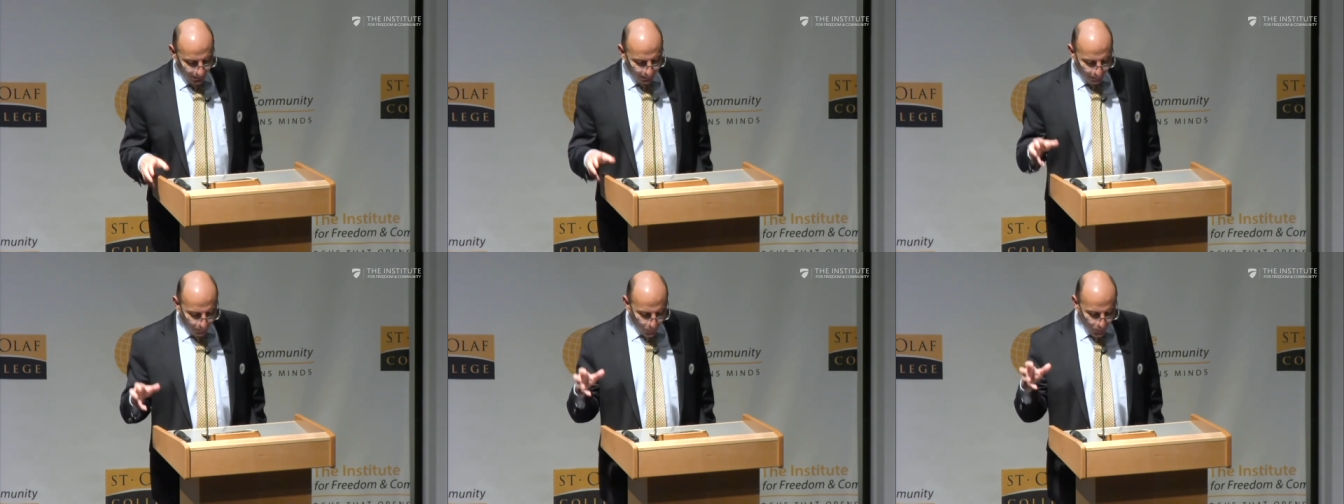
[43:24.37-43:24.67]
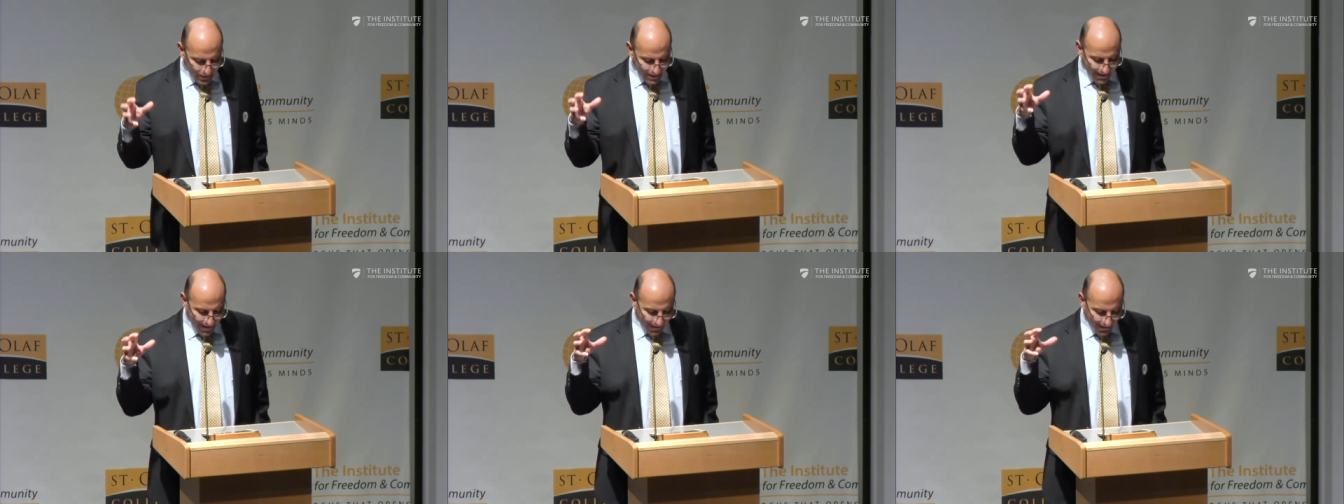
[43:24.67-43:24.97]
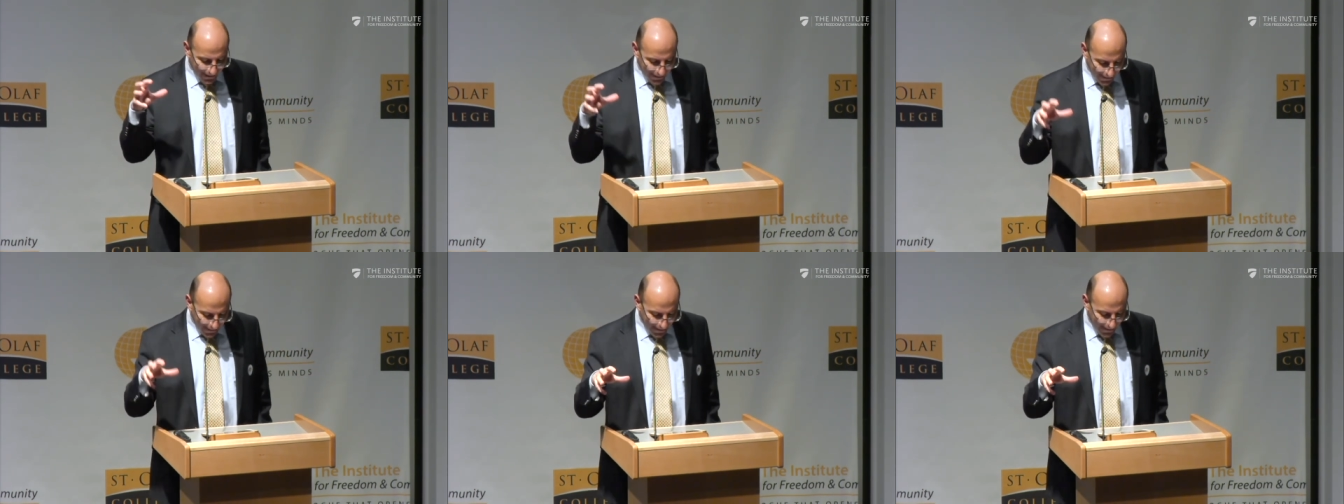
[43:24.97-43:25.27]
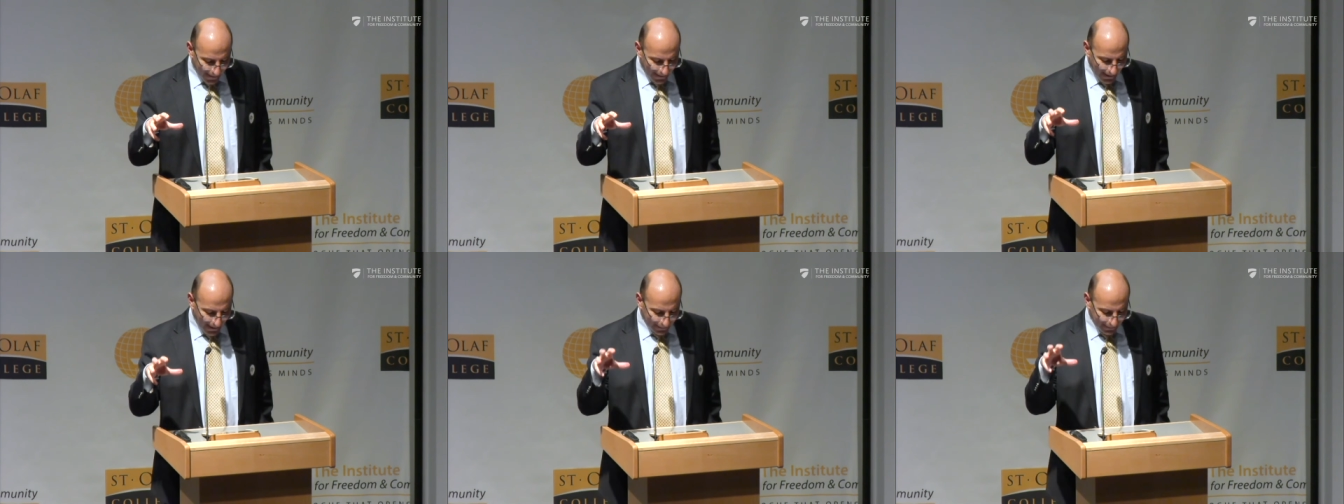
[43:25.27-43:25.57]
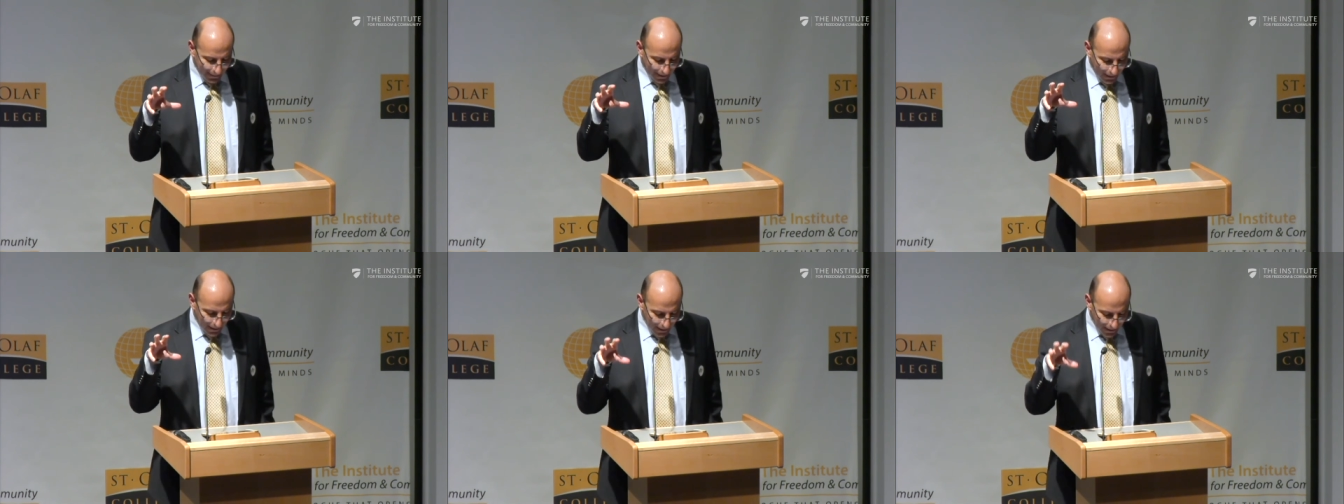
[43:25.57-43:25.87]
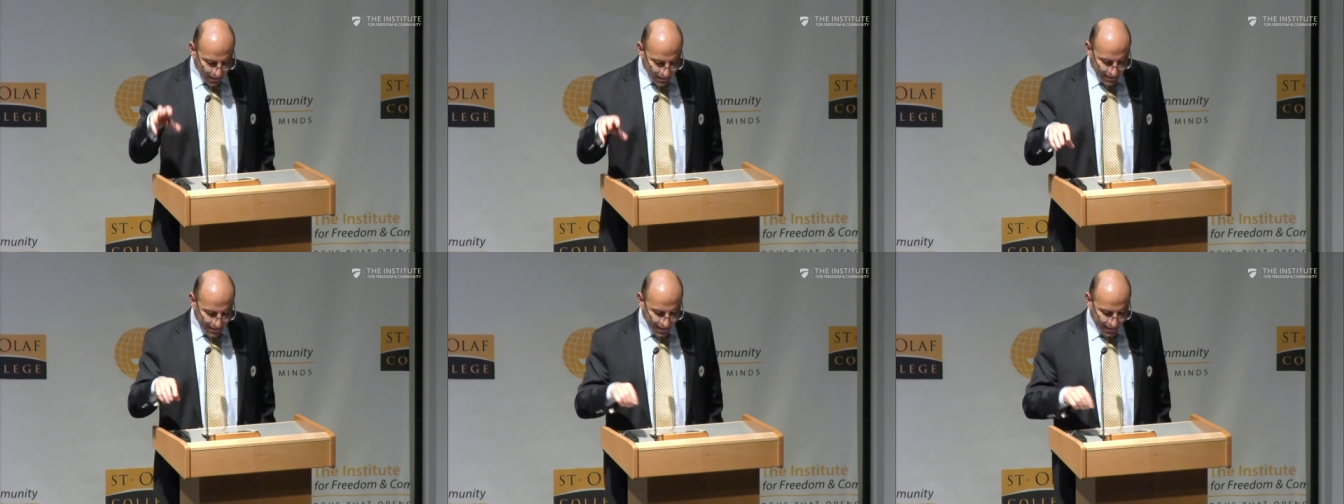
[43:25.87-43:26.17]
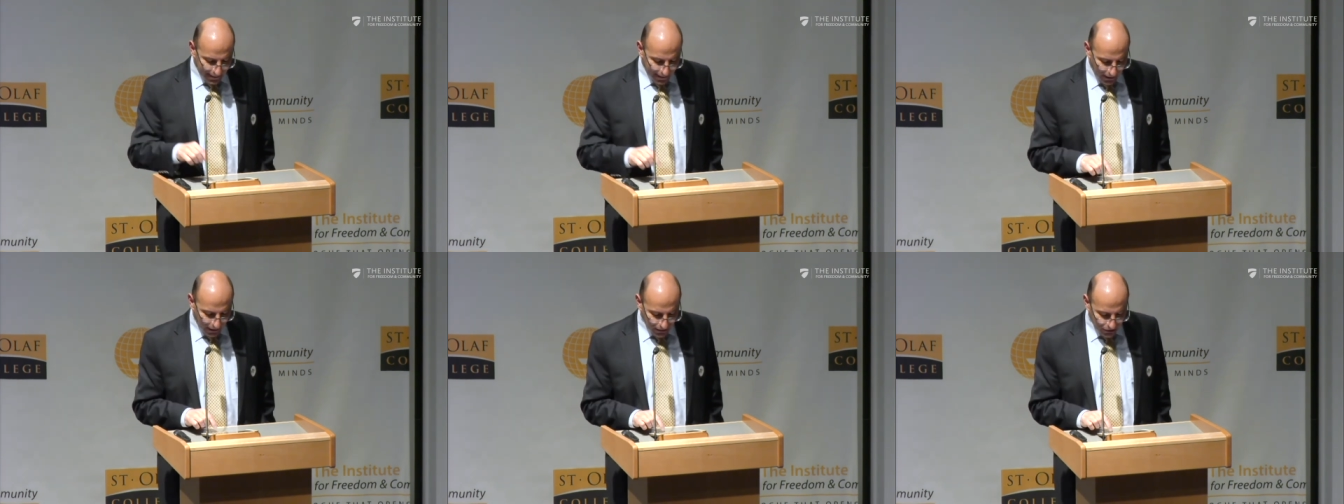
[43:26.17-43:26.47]
imposing Greek and
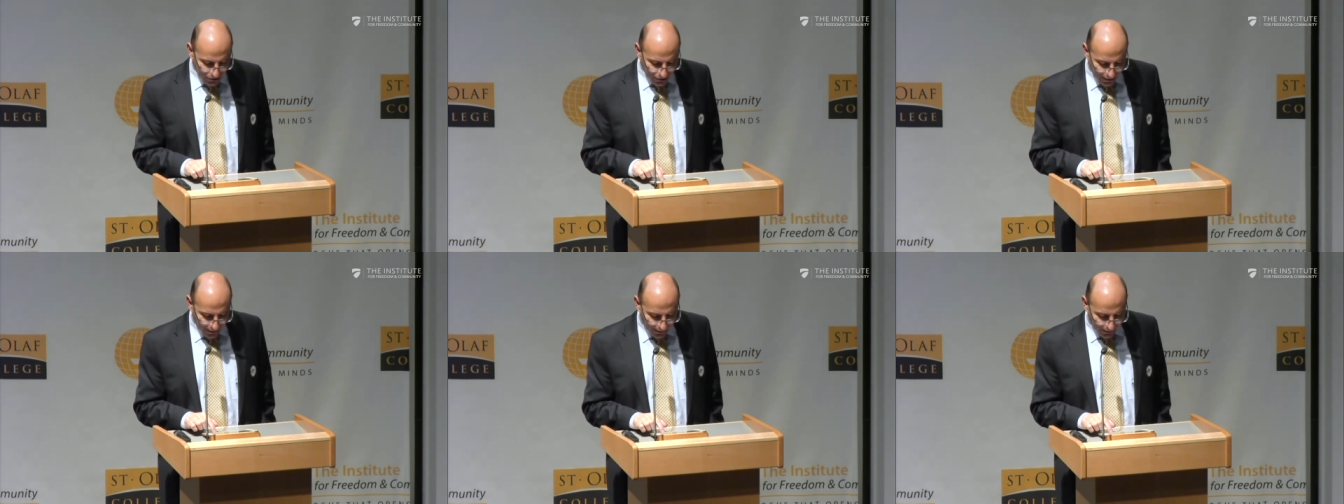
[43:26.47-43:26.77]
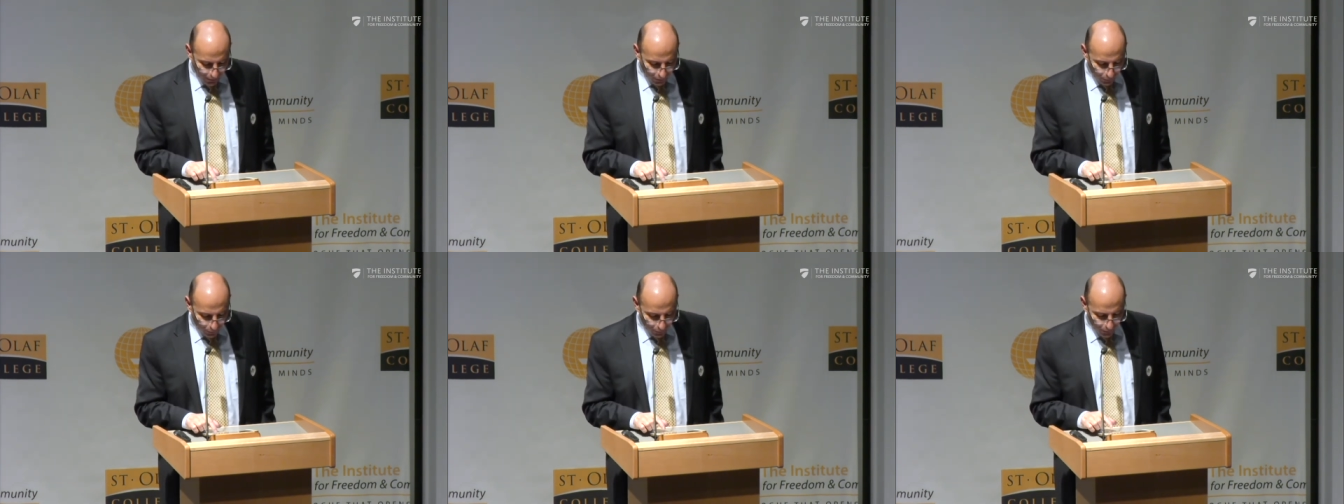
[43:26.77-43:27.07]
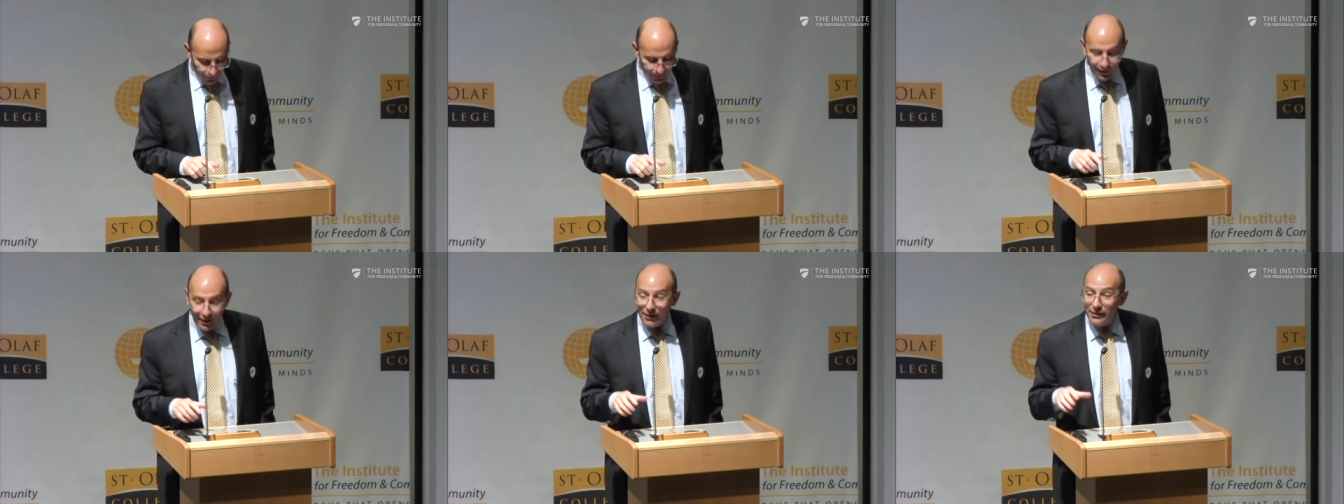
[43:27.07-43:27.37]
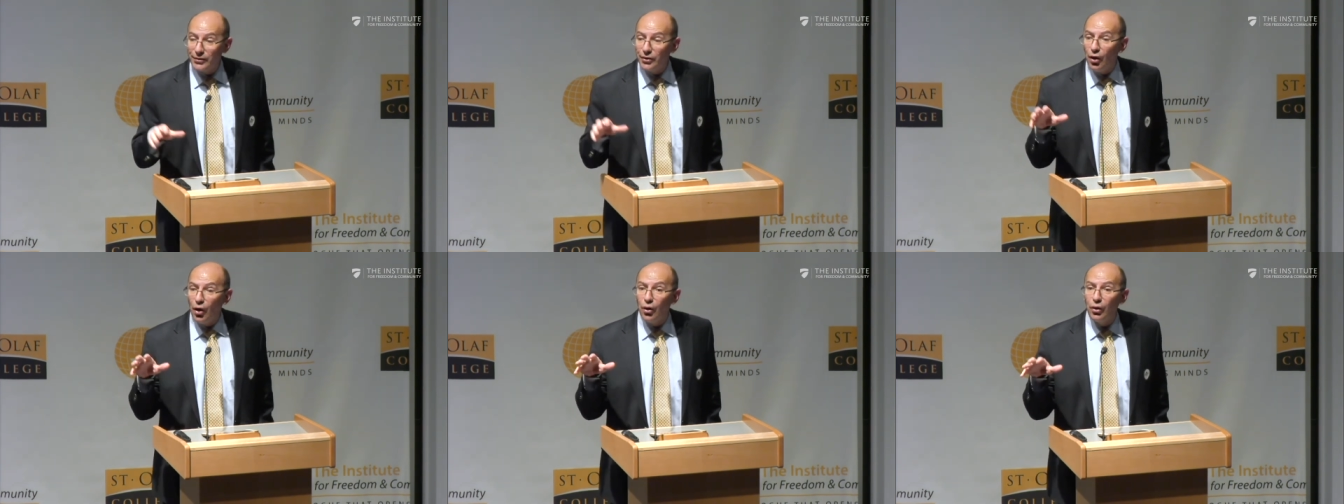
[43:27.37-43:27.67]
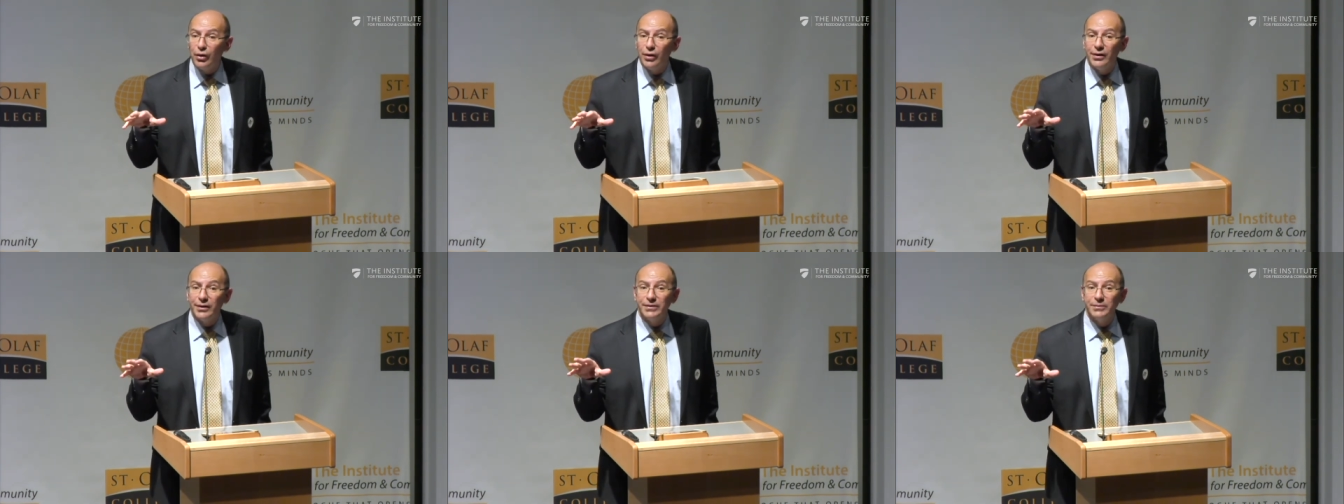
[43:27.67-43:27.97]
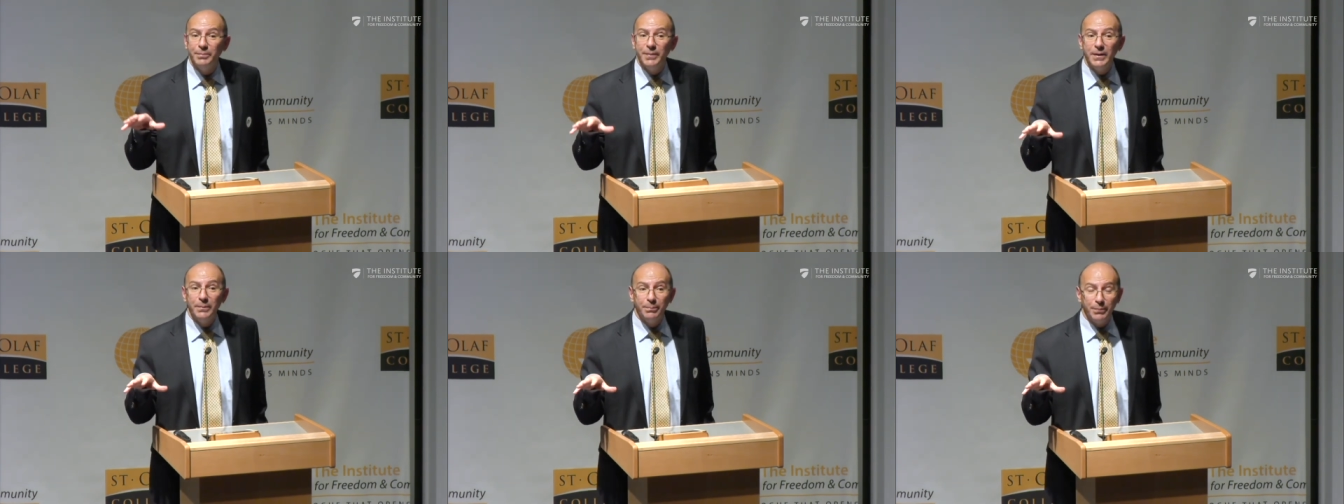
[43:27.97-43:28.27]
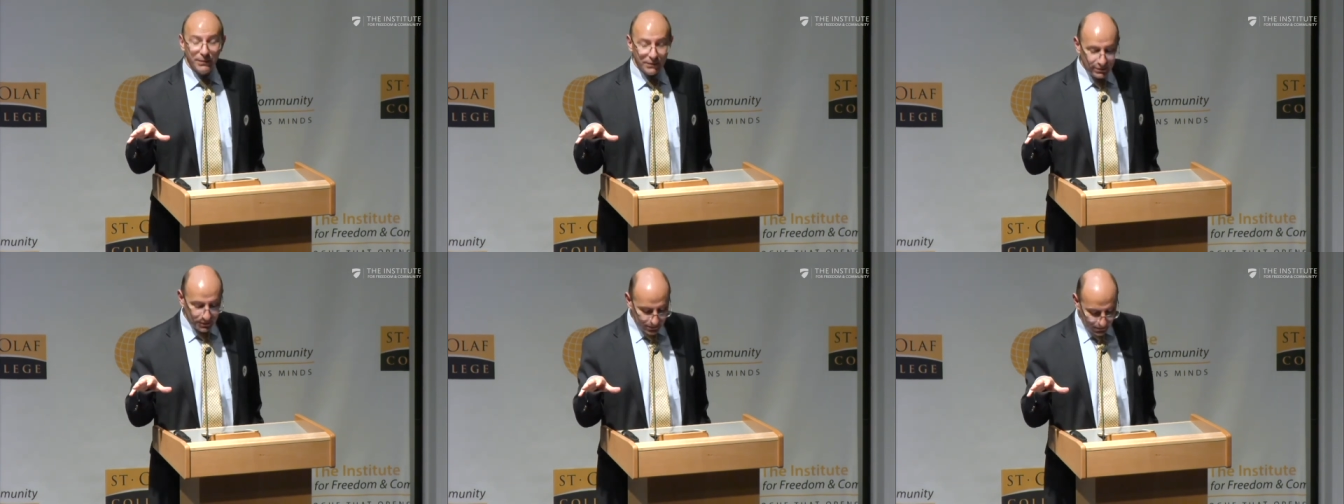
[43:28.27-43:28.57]
Hellenistic culture on their conquered
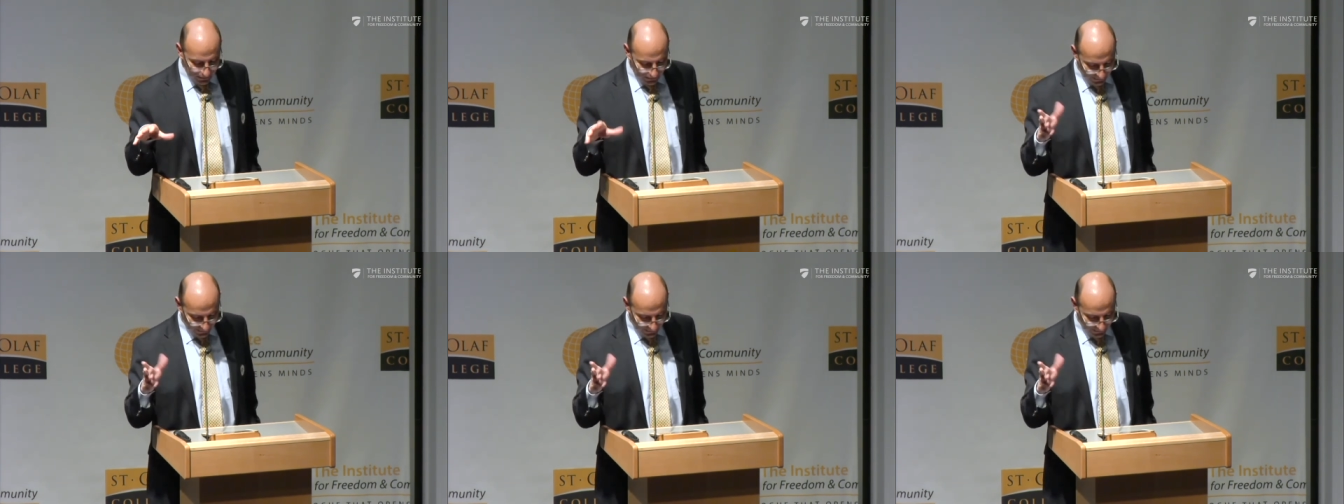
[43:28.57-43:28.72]
peoples